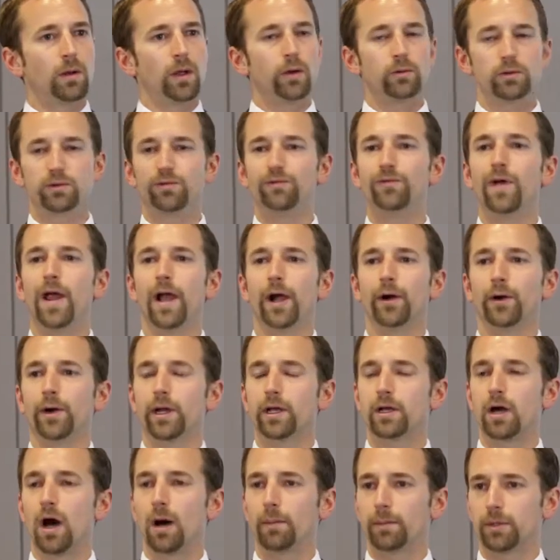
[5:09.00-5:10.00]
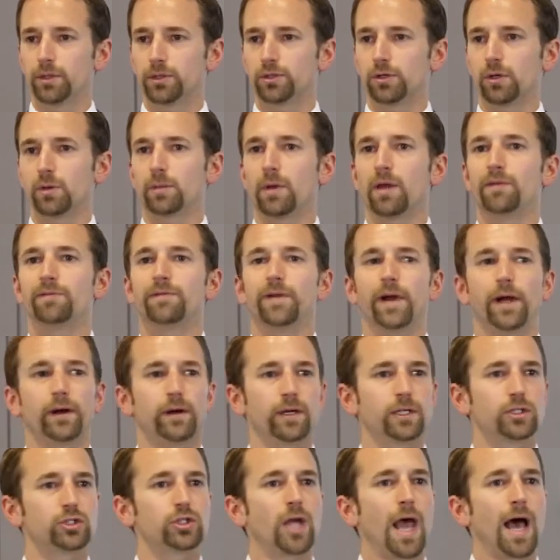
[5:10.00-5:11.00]
It was very cumbersome and
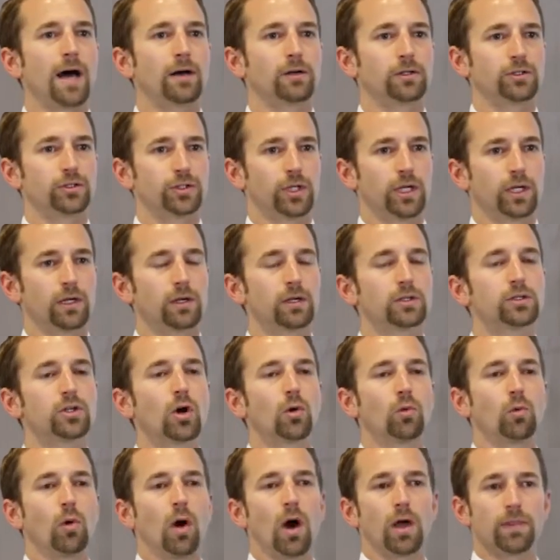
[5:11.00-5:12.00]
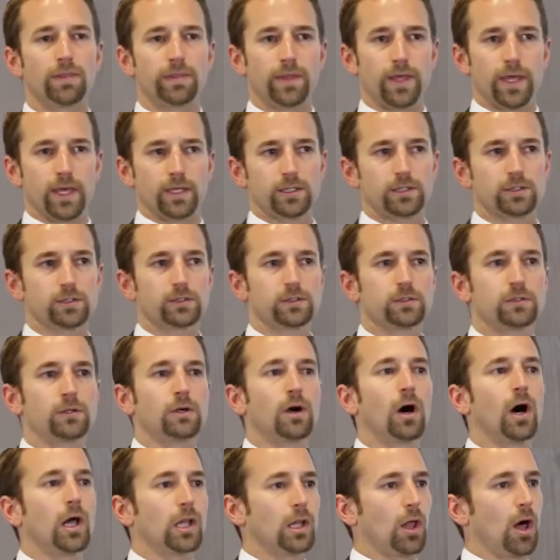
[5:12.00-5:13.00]
very challenging to run this
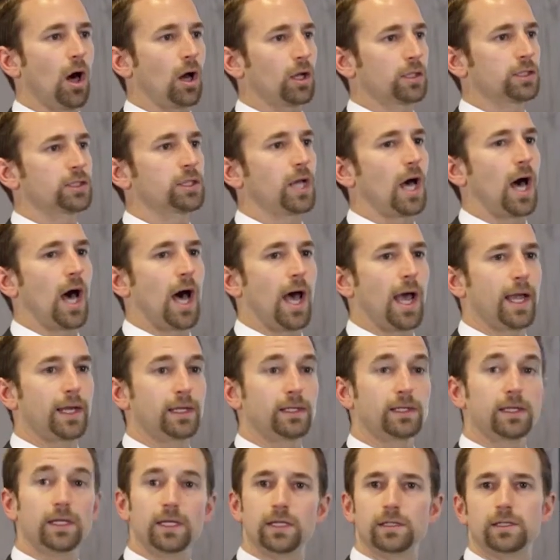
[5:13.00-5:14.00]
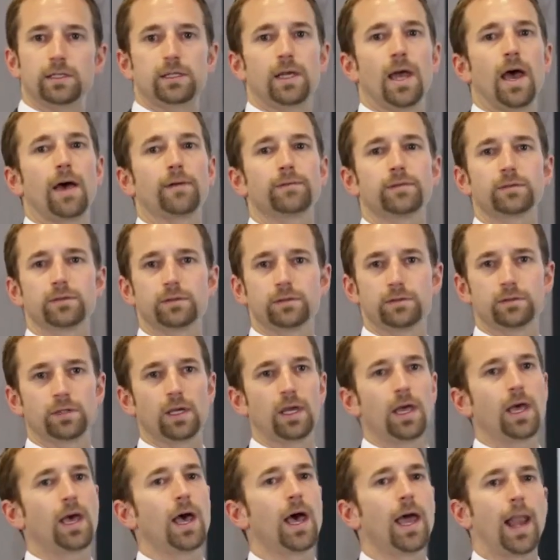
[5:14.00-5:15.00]
alongside ETFs
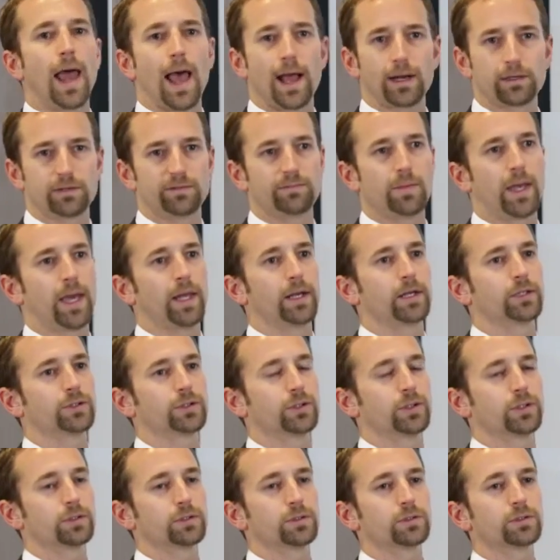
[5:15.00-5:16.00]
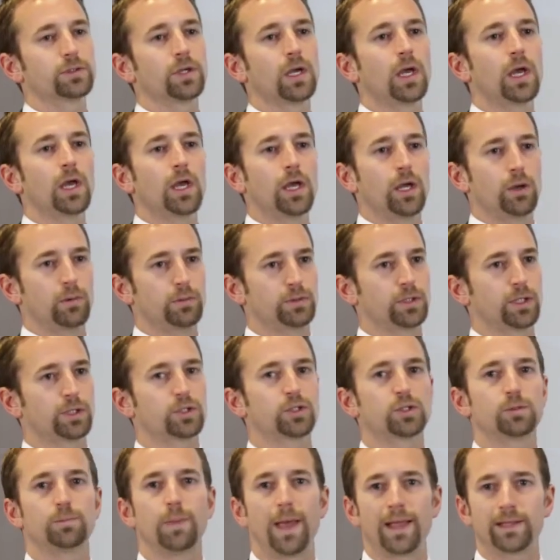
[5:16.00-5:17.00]
and active managers. It was
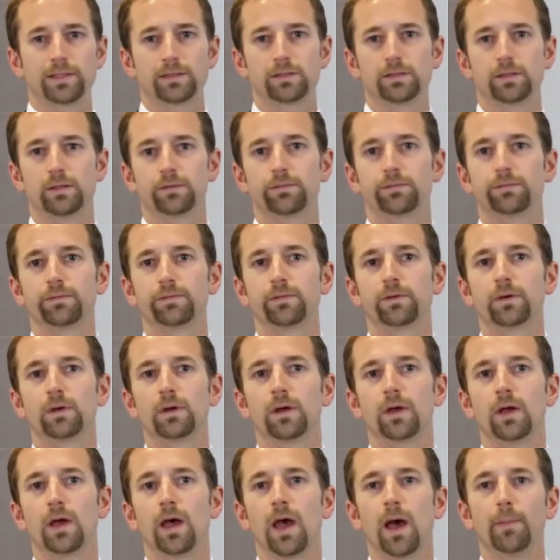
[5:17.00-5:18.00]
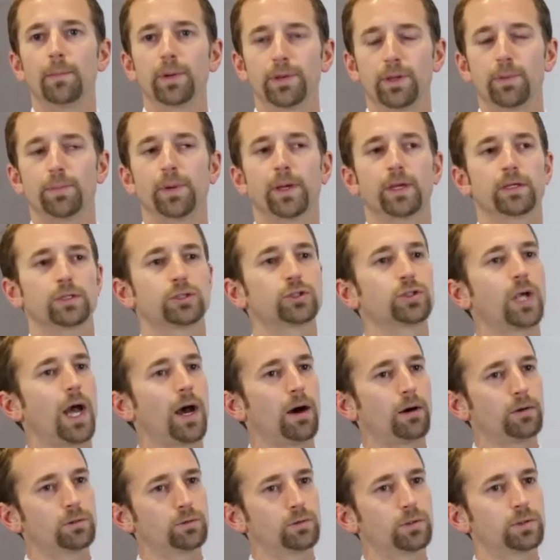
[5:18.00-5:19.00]
expensive, but the biggest
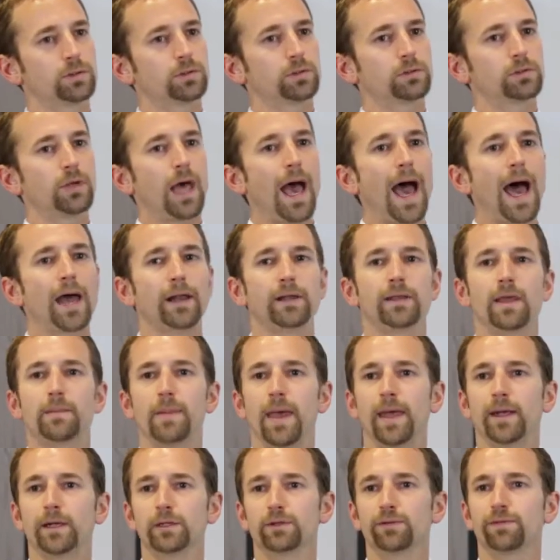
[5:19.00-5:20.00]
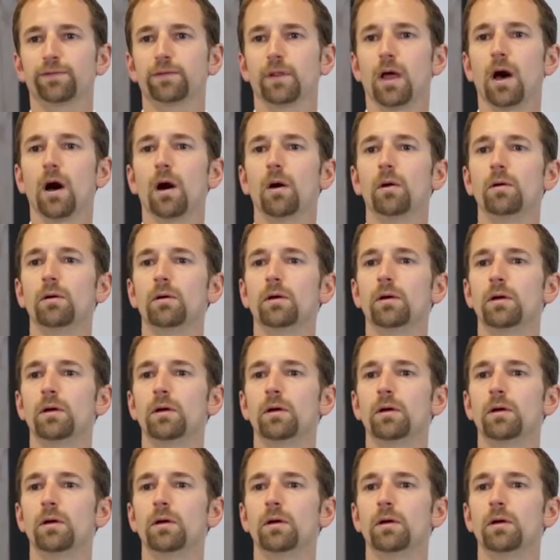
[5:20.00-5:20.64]
challenge was how did they manage flow?